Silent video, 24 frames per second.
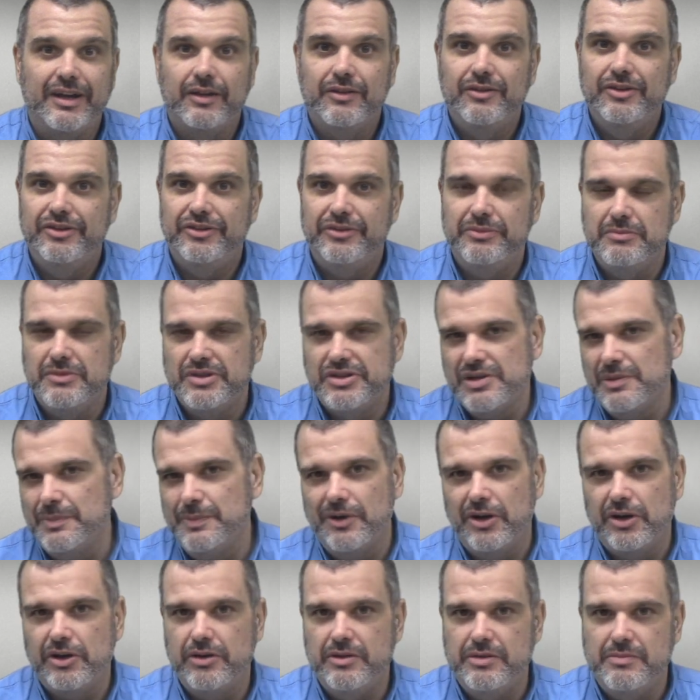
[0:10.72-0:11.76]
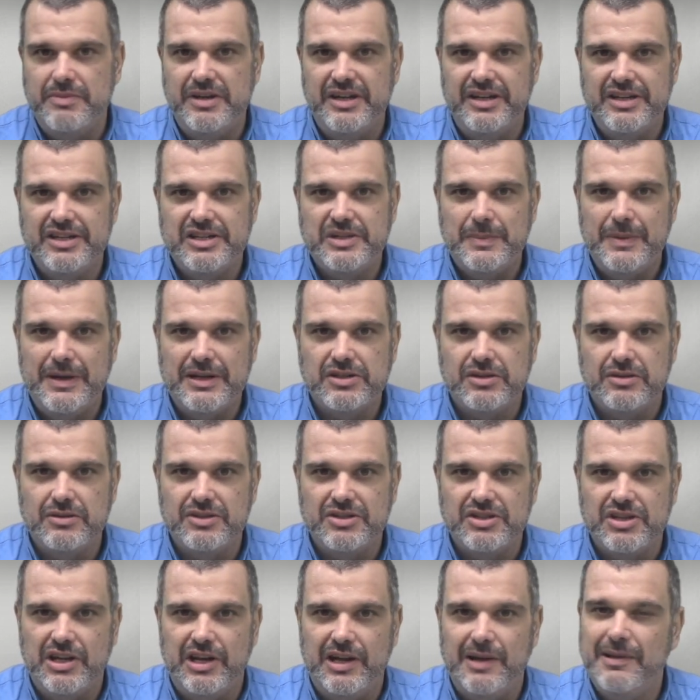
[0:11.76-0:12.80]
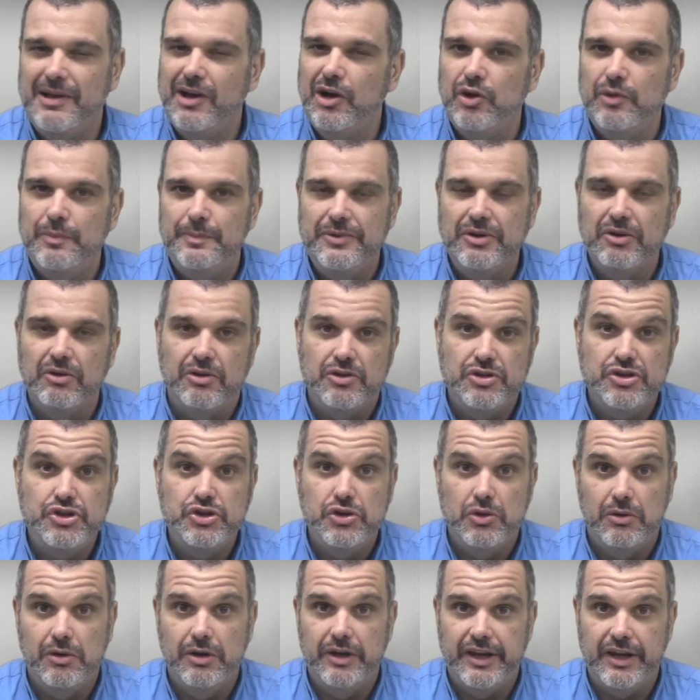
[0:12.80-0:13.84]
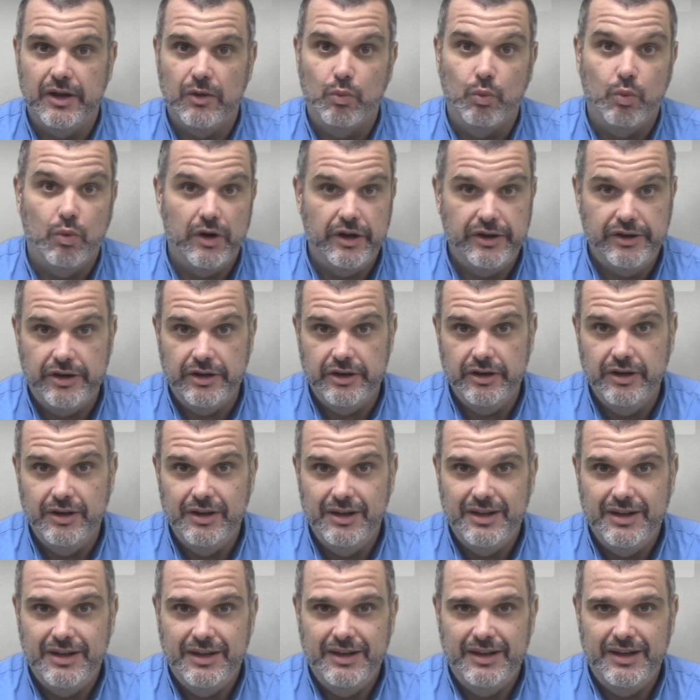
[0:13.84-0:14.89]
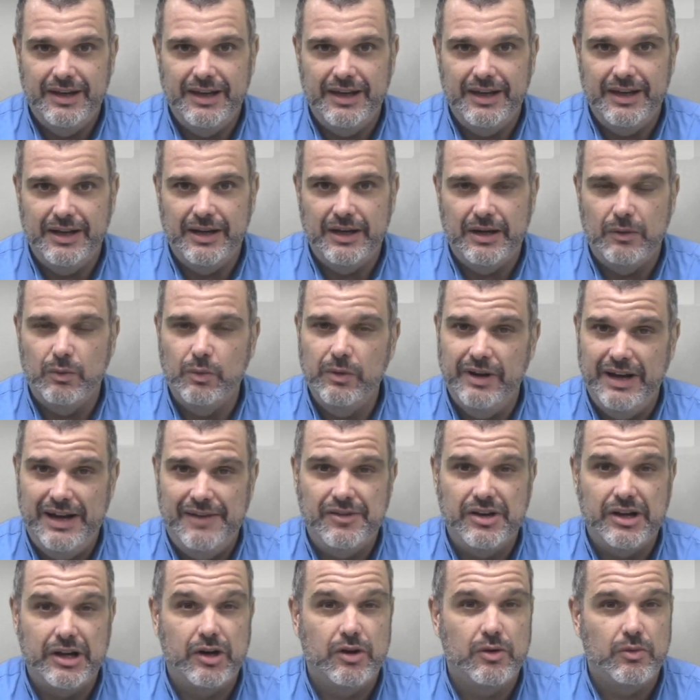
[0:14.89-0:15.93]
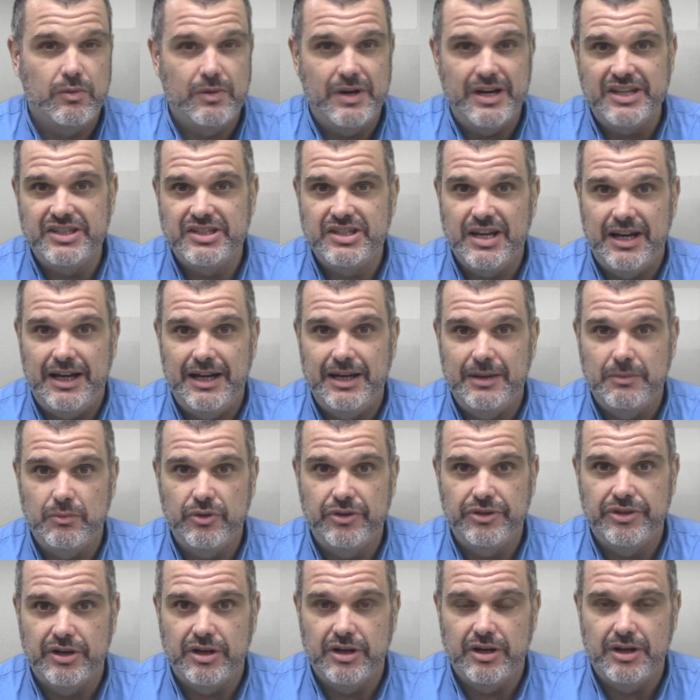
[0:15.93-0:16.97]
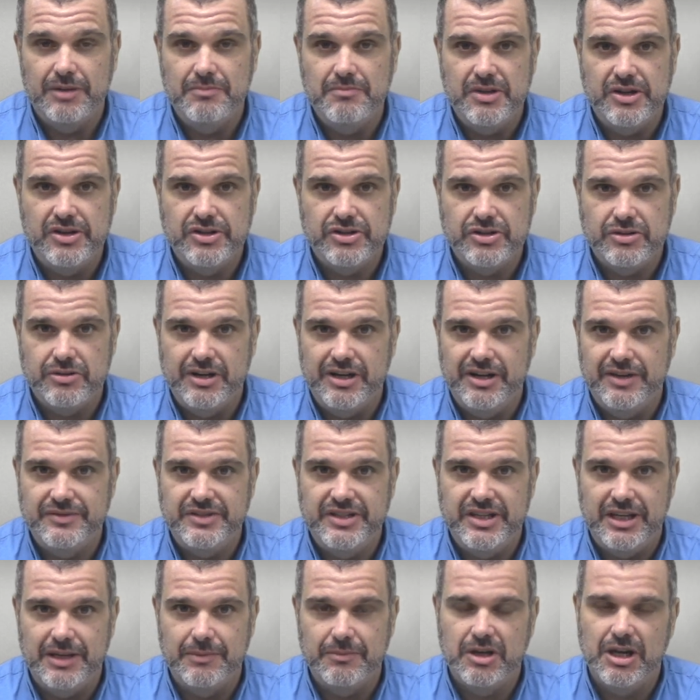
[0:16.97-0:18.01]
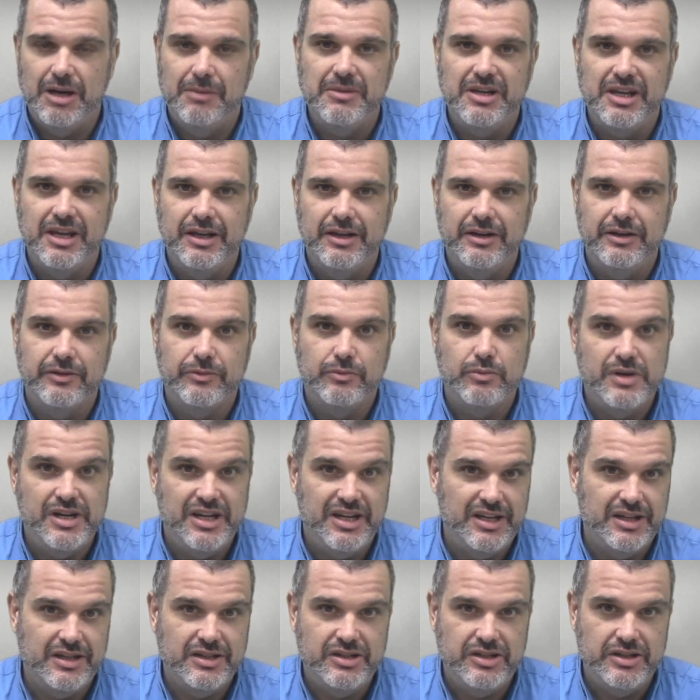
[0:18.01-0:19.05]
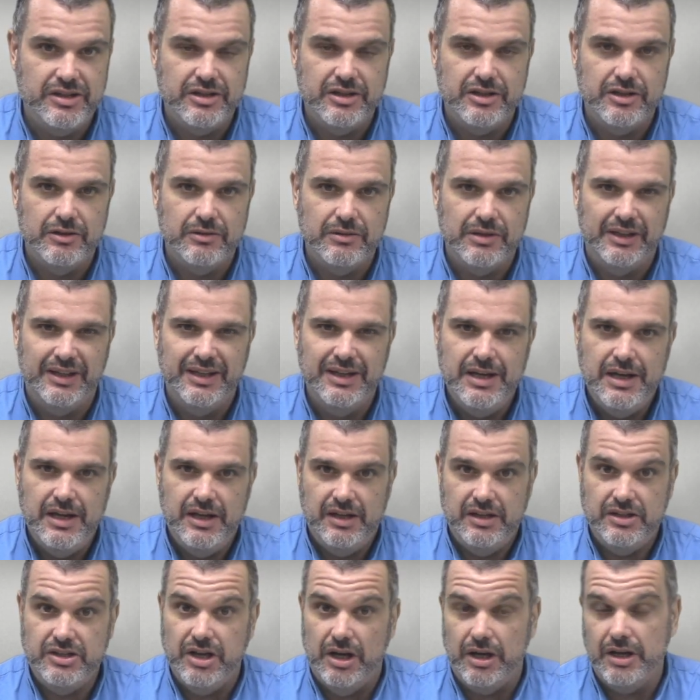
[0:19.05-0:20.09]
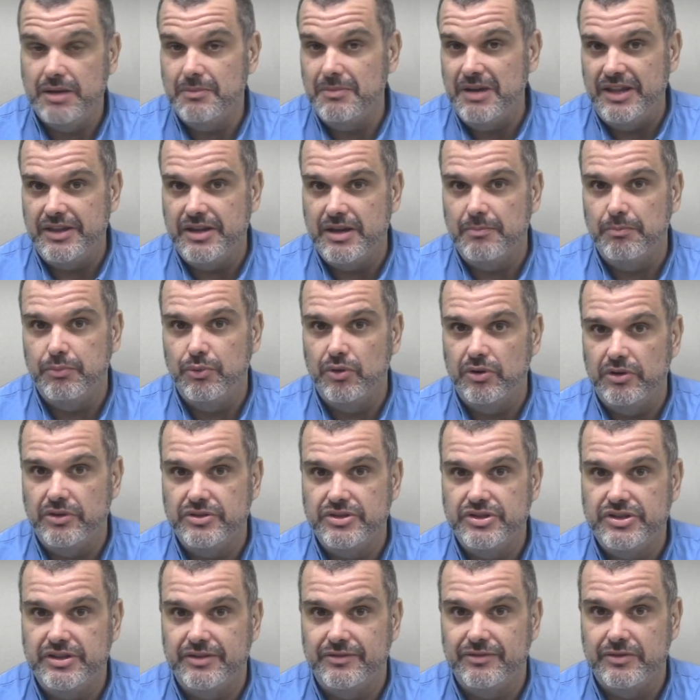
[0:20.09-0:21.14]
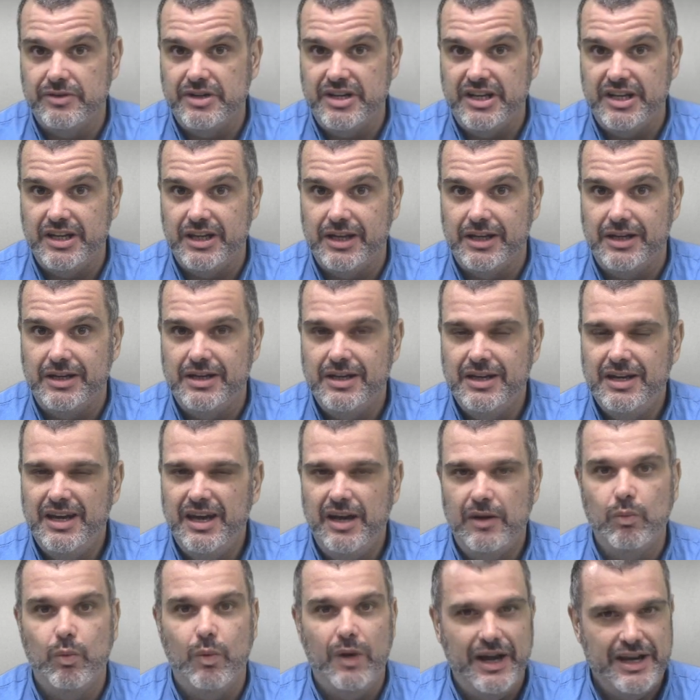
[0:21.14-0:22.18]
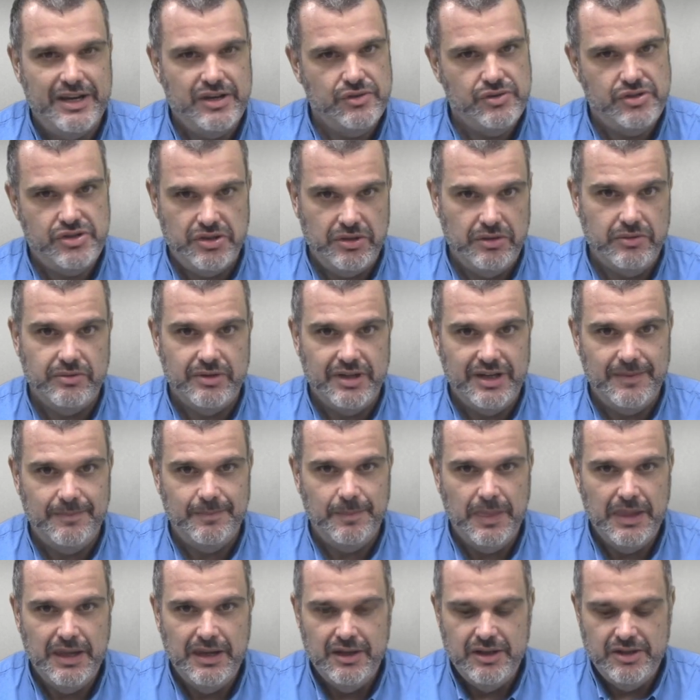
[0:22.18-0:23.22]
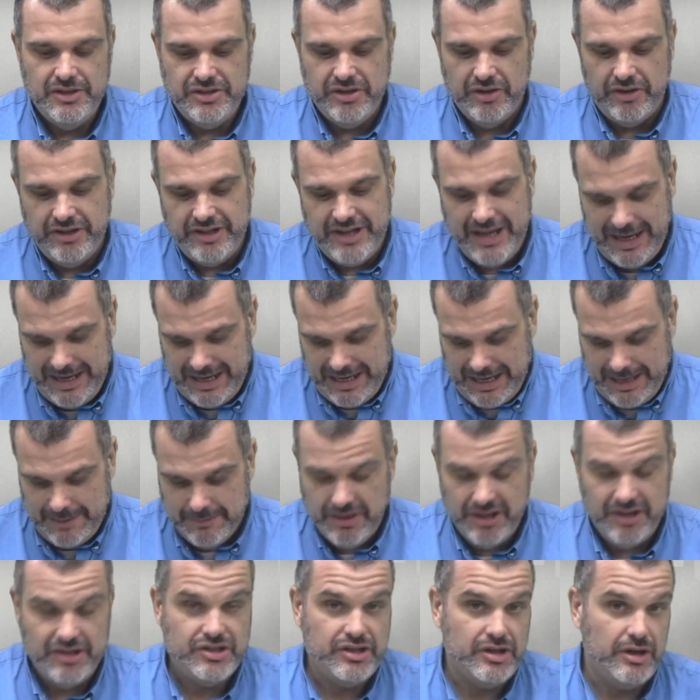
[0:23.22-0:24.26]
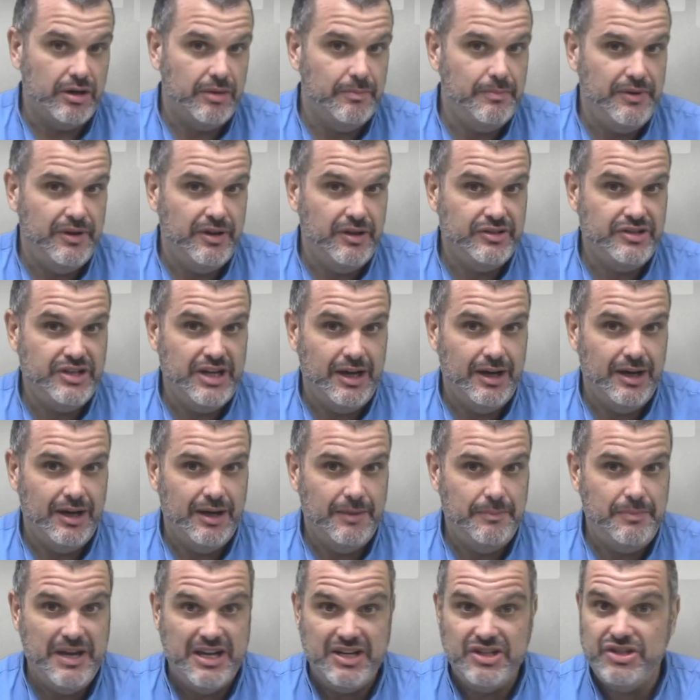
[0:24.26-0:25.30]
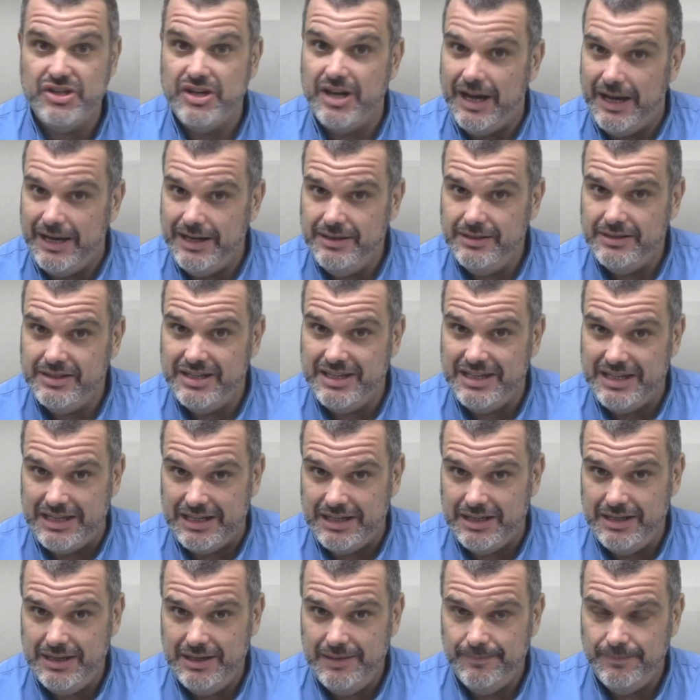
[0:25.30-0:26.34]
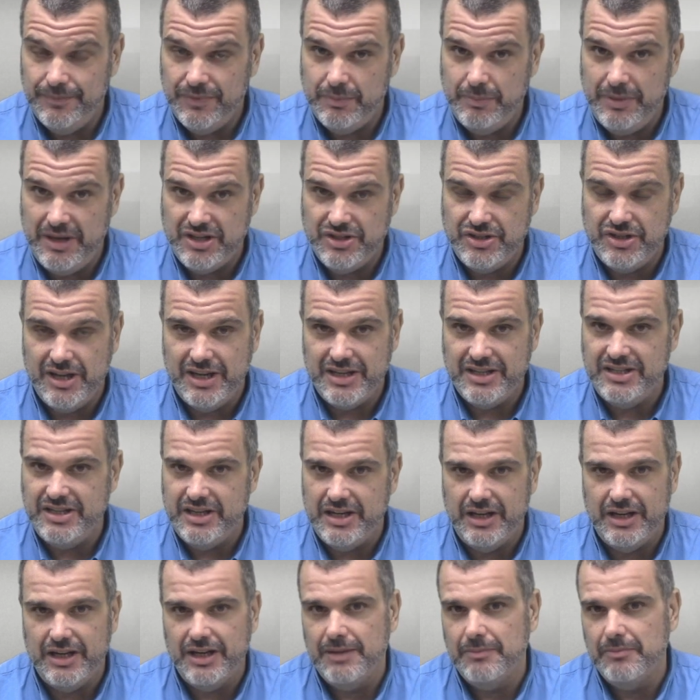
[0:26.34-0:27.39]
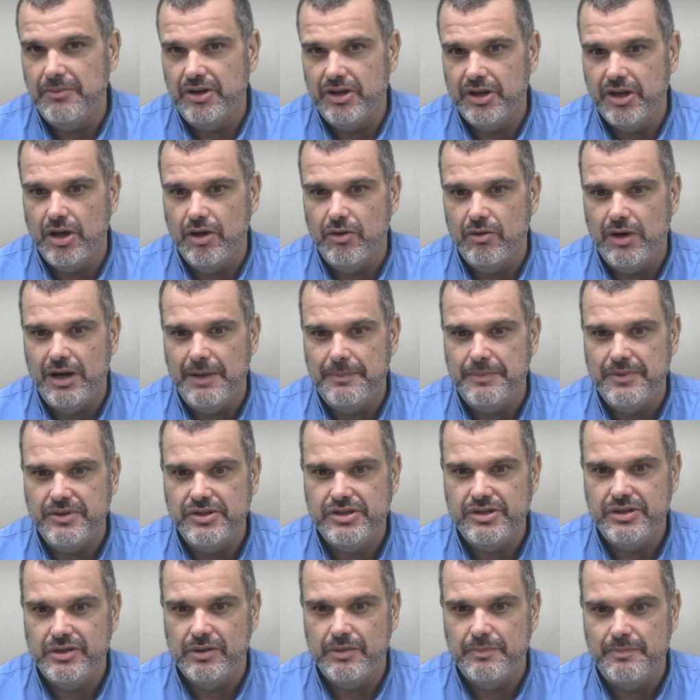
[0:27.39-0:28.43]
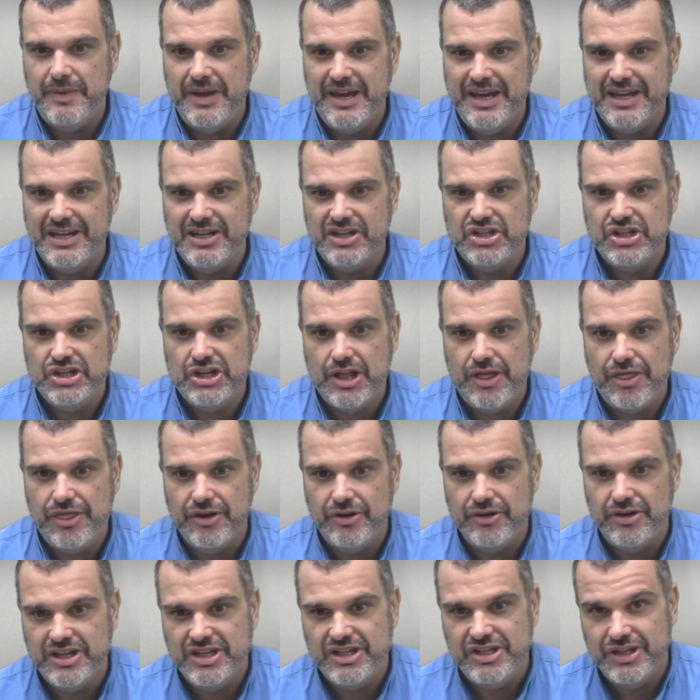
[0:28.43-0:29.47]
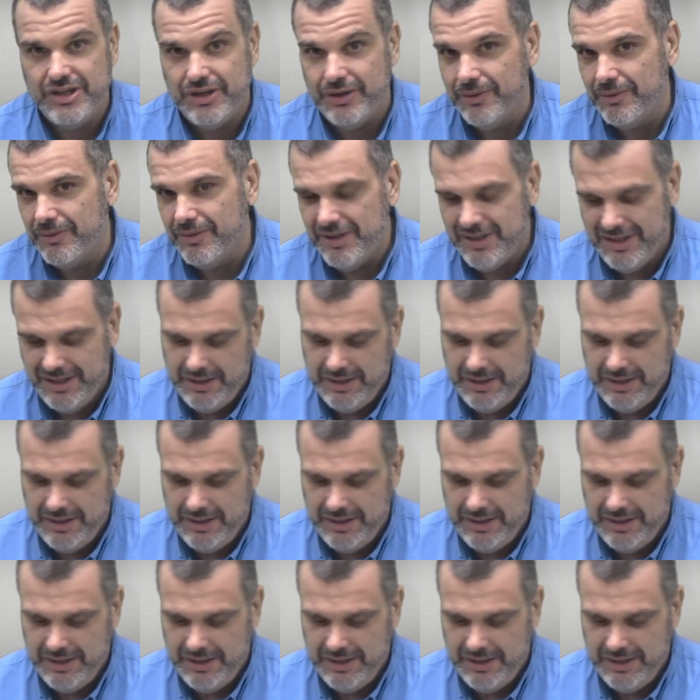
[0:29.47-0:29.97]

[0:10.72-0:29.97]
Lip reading: This is Mr. Parker, the media specialist, and I hope you're enjoying Wonder. And we're having a great time with our administrative team coming in and reading to you and talking about the importance of reading and why you should read. So today I'm going to start on page 19, and I'm going to go up until page 32.